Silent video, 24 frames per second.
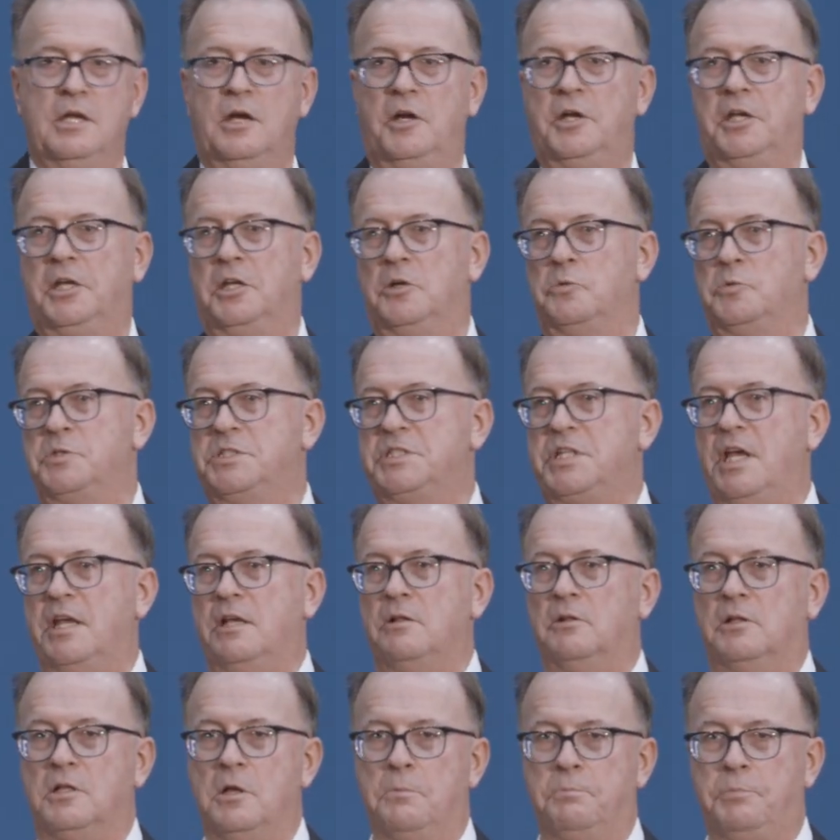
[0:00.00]
Are you going to
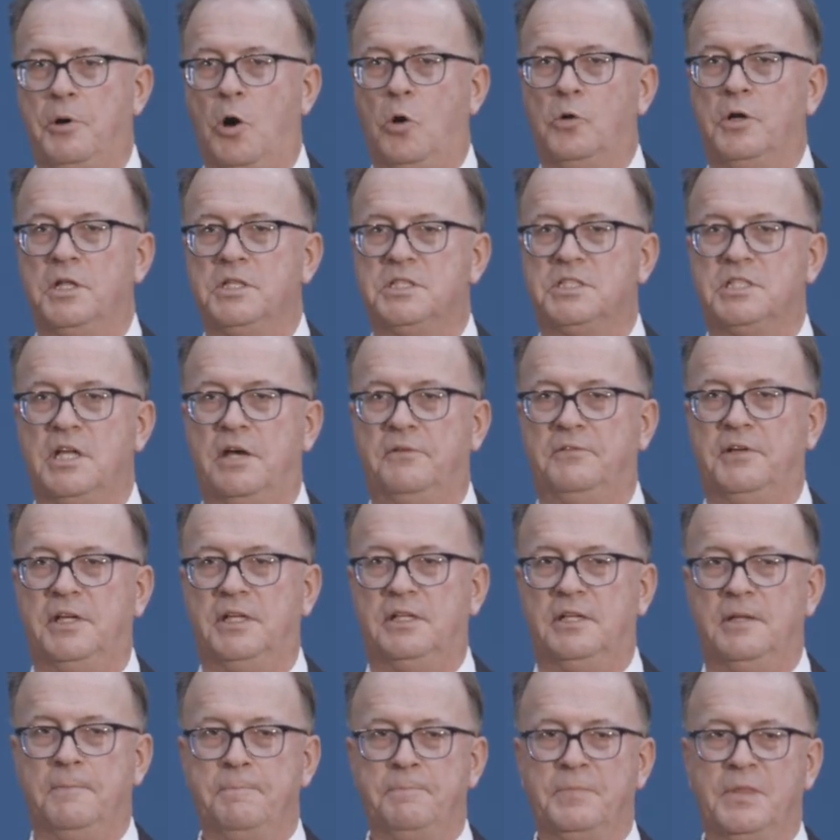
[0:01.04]
recycle components of
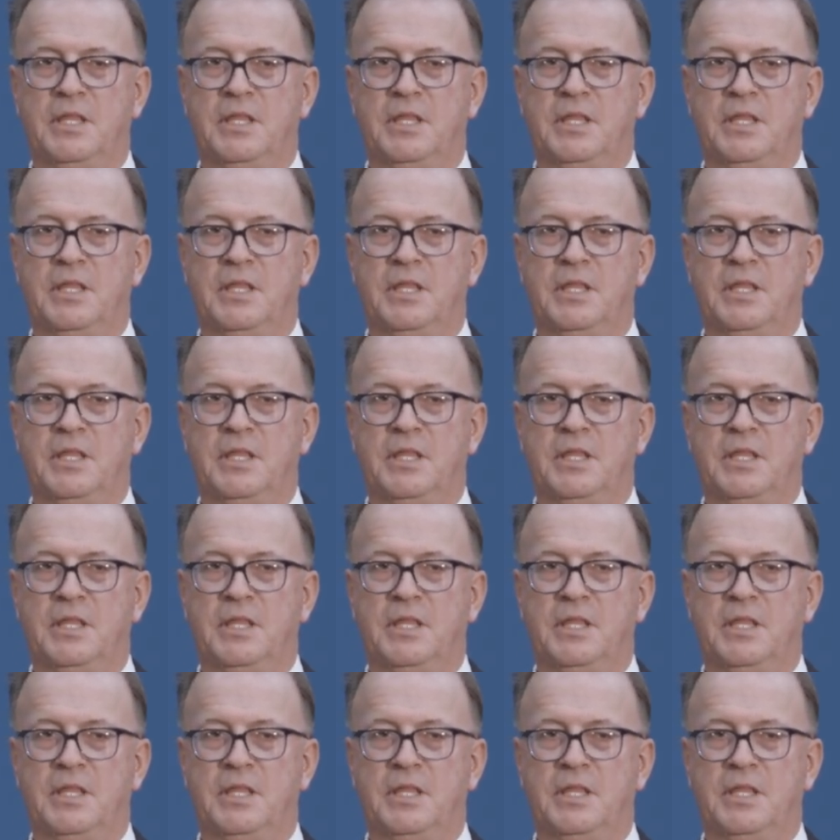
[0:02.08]
it?